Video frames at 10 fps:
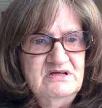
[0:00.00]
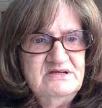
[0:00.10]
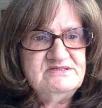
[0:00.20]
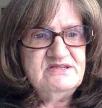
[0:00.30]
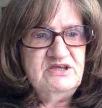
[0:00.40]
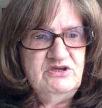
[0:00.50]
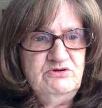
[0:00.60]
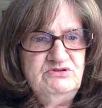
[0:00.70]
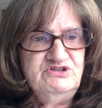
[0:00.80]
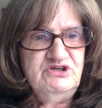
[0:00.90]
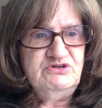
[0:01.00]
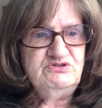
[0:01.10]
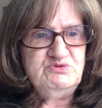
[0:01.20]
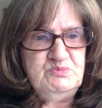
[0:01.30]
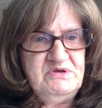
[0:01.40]
It's a huge,
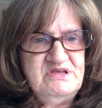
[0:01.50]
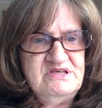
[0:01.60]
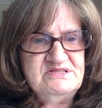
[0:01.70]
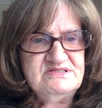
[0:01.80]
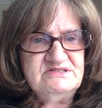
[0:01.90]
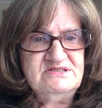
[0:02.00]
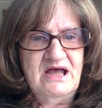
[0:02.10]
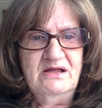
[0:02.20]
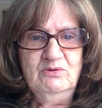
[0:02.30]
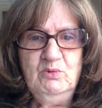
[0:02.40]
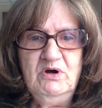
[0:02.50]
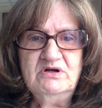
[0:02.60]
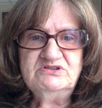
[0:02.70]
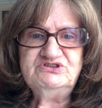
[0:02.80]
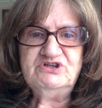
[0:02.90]
huge piece. Now the
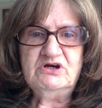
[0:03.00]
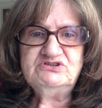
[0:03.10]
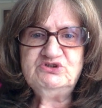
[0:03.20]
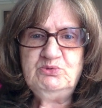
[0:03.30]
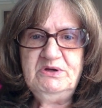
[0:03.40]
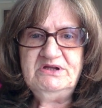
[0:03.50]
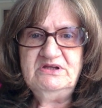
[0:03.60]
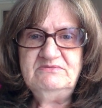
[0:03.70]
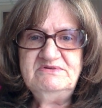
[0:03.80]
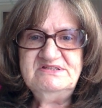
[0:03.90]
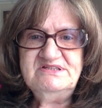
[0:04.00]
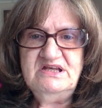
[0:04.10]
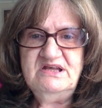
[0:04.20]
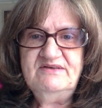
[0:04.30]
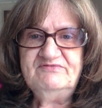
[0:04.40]
water starts quickly
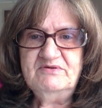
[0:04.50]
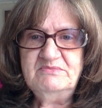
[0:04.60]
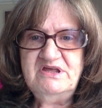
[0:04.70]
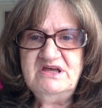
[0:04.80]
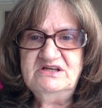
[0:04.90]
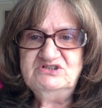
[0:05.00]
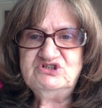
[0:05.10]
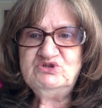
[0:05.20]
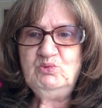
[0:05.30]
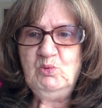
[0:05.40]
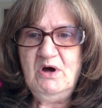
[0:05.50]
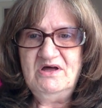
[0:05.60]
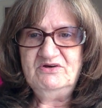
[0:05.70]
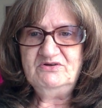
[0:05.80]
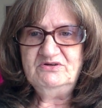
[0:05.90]
receding from the edge of the
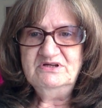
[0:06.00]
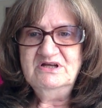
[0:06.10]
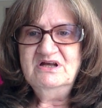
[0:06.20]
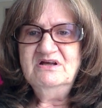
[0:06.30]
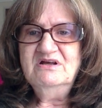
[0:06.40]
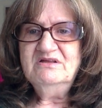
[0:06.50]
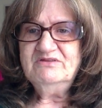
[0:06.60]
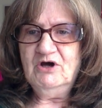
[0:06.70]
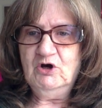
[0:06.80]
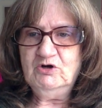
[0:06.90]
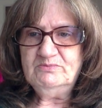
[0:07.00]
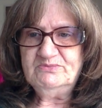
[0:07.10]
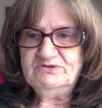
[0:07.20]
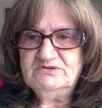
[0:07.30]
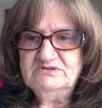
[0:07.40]
water, the
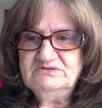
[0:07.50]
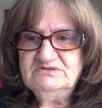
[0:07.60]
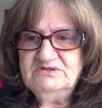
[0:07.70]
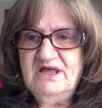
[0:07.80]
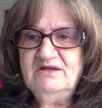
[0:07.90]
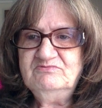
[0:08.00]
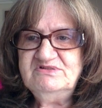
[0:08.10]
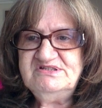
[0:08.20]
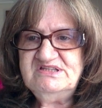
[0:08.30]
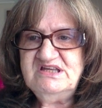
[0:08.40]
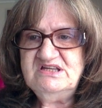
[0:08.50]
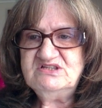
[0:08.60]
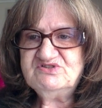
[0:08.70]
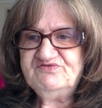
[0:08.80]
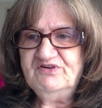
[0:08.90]
harbor, and
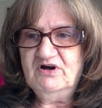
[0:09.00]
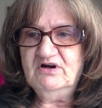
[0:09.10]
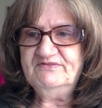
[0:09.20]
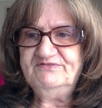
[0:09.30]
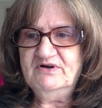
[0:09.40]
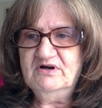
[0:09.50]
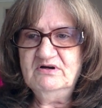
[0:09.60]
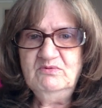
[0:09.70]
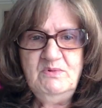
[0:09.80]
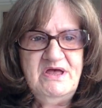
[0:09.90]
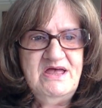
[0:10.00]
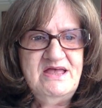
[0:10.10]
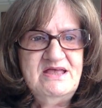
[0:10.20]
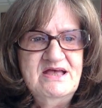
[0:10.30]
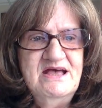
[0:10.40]
recedes far, far
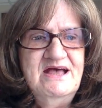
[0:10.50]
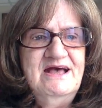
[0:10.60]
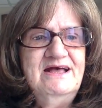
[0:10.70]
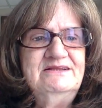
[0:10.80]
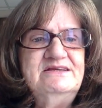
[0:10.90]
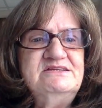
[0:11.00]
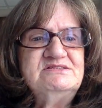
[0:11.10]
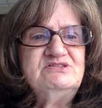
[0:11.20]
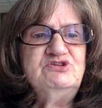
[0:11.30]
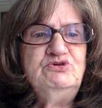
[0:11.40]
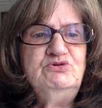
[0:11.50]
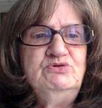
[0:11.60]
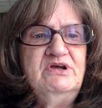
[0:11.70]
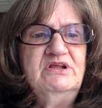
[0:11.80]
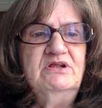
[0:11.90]
away, at least
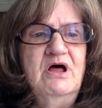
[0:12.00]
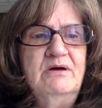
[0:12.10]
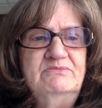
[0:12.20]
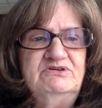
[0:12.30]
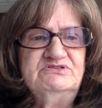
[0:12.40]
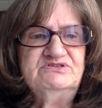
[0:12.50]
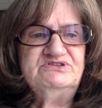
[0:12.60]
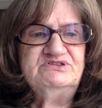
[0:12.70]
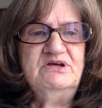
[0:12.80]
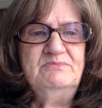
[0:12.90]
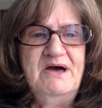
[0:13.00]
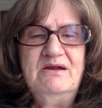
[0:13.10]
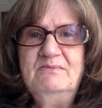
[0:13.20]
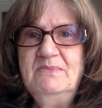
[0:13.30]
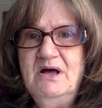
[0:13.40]
two kilometers,
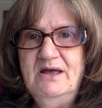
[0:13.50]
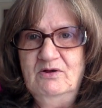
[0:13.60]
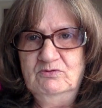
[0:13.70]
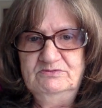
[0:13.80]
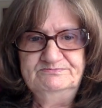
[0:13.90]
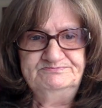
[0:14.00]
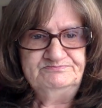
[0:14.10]
about a mile.